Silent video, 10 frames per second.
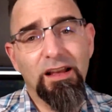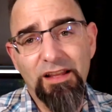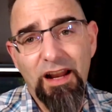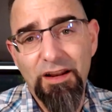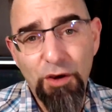and
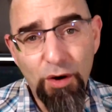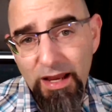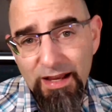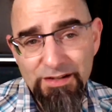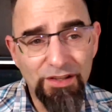then I know
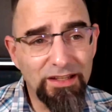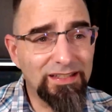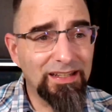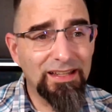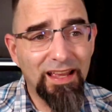I actually
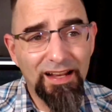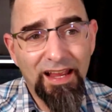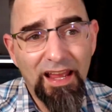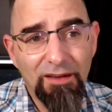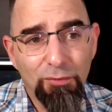did it, and
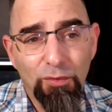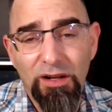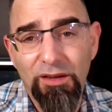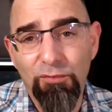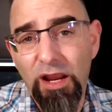I have a
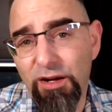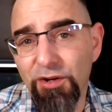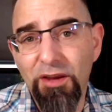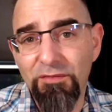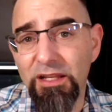running
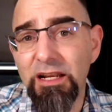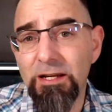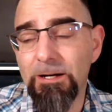record of it.